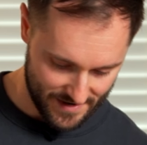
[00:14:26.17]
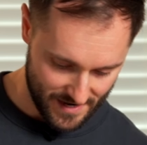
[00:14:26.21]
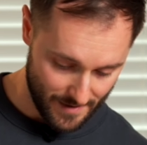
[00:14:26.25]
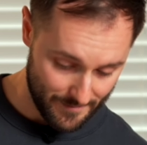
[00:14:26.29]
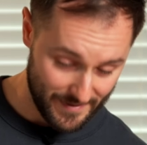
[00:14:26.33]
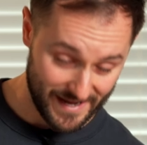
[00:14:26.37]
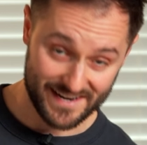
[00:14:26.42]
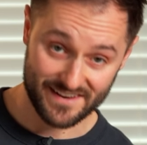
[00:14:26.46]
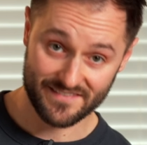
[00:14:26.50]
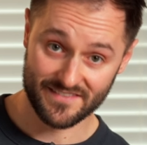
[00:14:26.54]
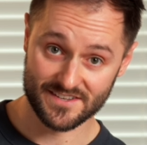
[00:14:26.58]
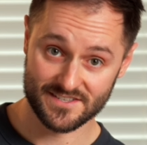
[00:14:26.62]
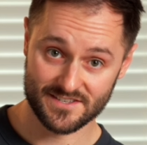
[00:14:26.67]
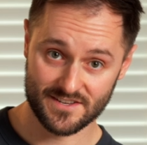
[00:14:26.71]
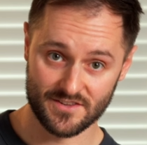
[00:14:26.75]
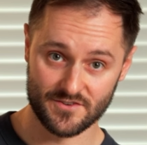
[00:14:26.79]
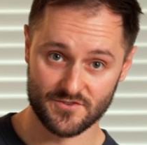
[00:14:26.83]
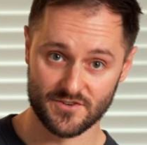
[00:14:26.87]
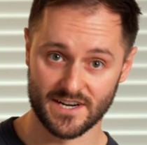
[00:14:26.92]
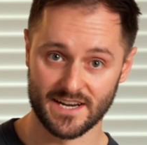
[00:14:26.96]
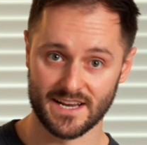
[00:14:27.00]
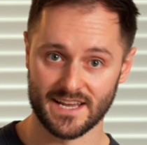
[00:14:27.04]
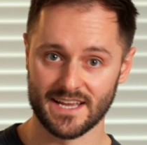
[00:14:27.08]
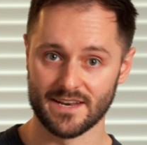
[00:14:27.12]
I'm adding this to the
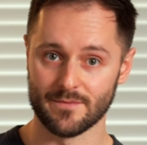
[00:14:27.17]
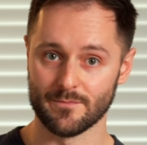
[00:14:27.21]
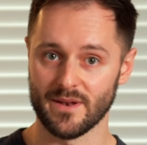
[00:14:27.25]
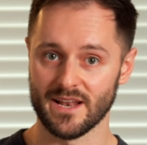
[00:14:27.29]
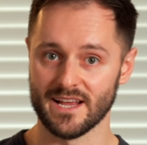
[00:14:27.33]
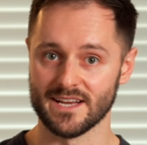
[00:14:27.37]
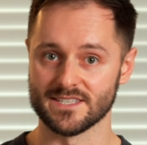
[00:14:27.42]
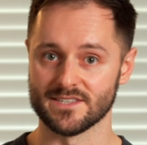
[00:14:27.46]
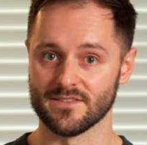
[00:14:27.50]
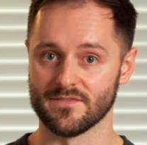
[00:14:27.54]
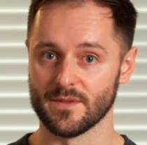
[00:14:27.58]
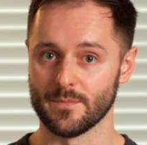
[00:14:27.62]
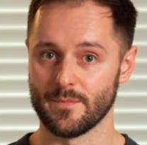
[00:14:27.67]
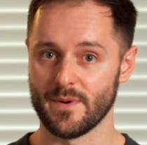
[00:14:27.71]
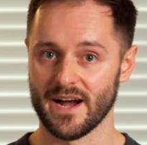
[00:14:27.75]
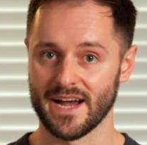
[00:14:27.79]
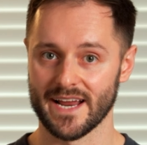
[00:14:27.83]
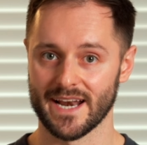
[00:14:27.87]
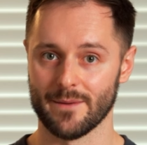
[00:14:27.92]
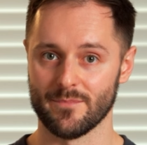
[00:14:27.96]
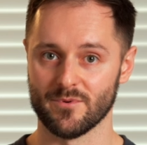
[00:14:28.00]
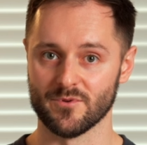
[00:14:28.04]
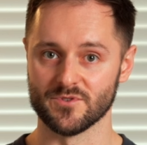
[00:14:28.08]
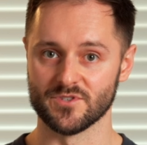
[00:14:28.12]
drink in place of the
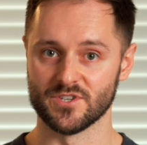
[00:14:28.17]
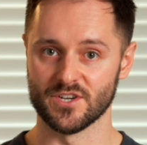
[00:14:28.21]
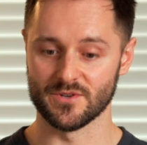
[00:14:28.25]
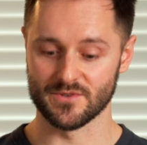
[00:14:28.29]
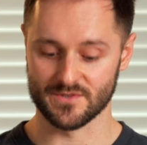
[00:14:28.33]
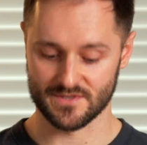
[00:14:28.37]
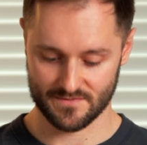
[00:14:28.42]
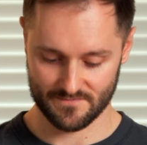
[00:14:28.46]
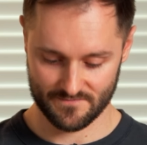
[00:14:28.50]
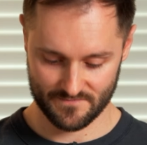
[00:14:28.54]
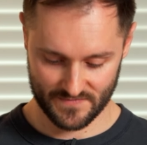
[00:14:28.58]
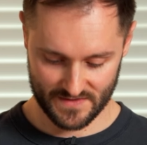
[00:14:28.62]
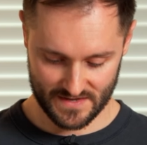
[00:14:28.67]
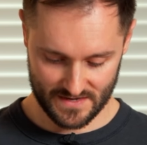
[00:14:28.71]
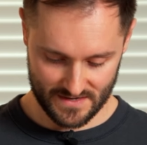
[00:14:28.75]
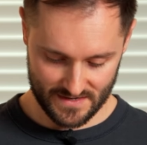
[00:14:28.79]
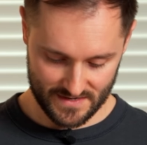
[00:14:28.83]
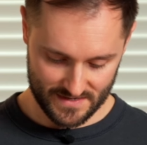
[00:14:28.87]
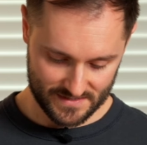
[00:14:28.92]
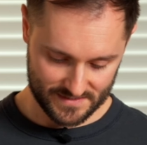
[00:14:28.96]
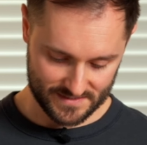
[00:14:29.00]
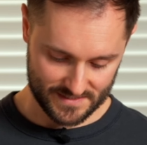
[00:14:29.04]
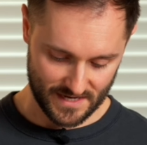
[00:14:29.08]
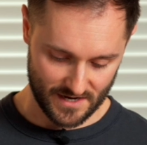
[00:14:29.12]
pineapple juice.
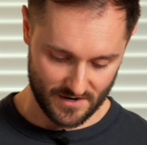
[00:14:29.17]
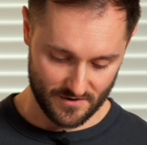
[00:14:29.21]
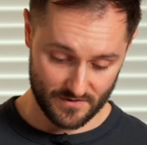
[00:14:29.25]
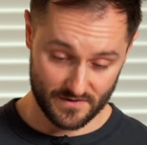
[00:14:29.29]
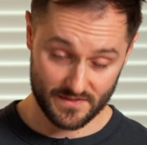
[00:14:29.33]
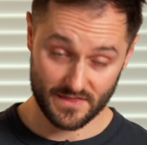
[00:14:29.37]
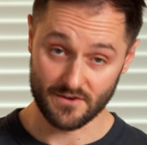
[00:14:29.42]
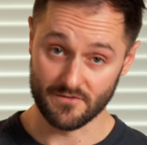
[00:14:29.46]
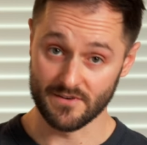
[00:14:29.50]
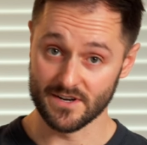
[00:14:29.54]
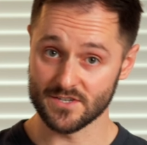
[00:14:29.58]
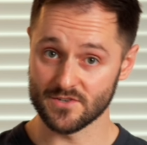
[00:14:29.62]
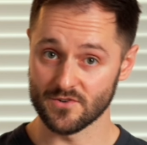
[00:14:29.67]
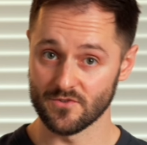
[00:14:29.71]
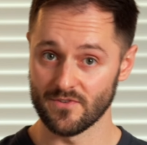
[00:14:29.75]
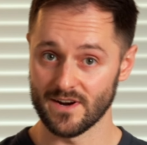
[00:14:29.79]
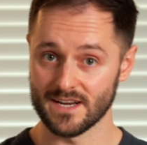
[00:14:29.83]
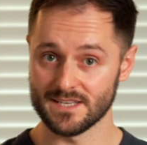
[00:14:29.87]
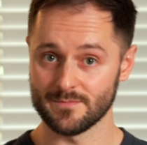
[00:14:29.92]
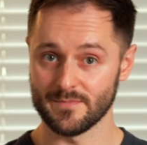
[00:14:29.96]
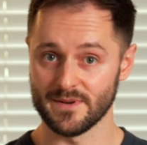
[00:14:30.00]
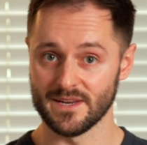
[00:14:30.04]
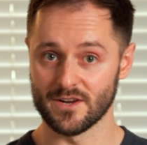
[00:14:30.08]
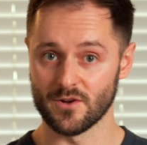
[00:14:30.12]
So the original
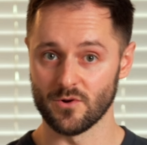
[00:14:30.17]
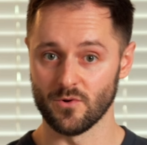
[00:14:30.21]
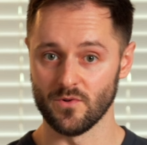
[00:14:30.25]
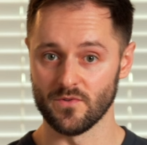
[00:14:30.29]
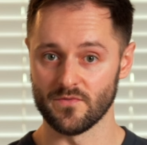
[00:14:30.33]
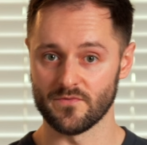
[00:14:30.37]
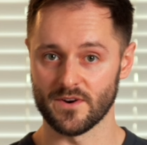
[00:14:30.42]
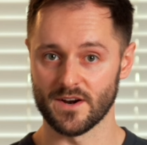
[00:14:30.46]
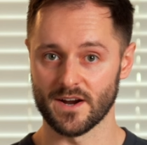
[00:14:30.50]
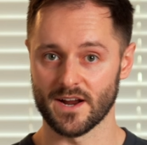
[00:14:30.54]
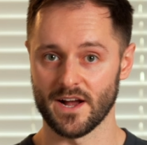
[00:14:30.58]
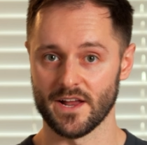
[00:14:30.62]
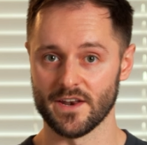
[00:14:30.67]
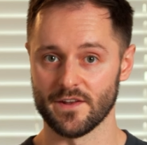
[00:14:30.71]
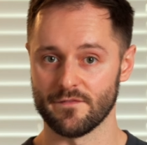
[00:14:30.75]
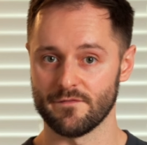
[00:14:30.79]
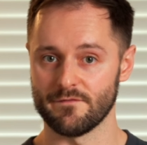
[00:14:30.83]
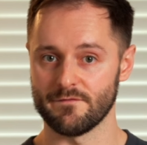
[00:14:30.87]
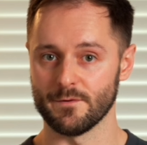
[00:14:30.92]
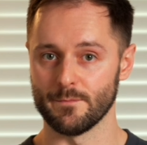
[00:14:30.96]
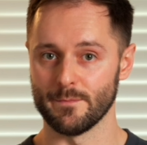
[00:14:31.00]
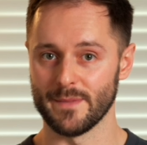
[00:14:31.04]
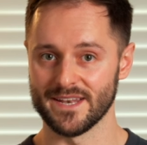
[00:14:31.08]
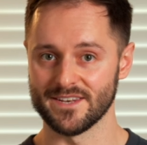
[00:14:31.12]
recipe called for a kind of
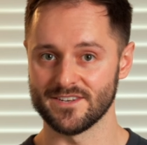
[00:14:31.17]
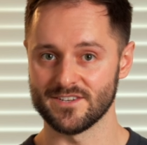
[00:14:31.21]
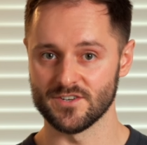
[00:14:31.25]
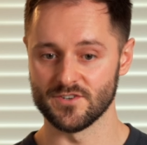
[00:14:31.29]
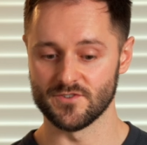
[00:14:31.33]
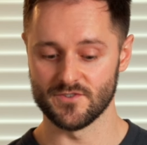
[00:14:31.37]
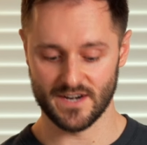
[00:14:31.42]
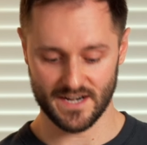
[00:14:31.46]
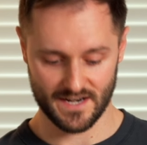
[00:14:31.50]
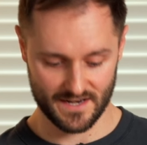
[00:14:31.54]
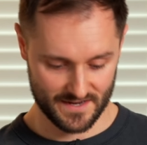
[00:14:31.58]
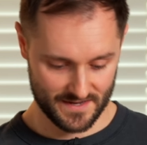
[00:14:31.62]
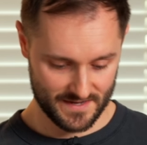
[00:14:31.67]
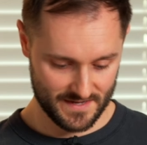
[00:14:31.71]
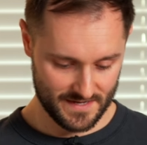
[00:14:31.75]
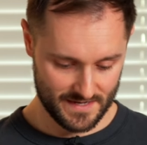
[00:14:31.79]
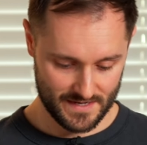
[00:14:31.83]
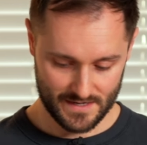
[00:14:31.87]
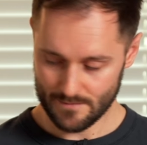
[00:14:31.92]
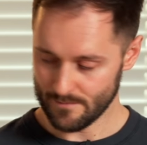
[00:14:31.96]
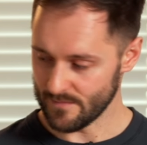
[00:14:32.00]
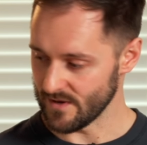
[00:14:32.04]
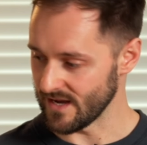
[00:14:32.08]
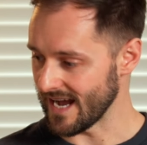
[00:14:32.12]
fermented drink,
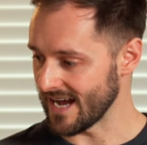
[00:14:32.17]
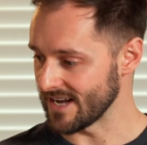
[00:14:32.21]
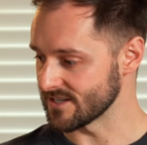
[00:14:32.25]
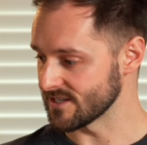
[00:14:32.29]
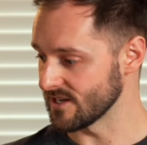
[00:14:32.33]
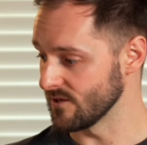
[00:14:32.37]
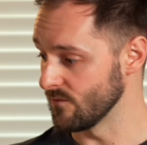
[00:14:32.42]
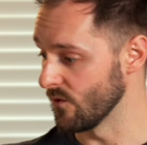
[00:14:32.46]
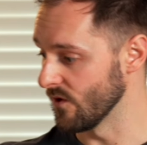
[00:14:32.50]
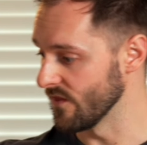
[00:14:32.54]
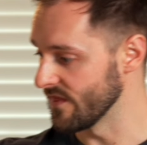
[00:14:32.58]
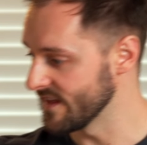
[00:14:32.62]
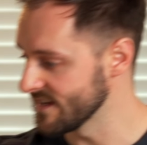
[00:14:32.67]
but actually what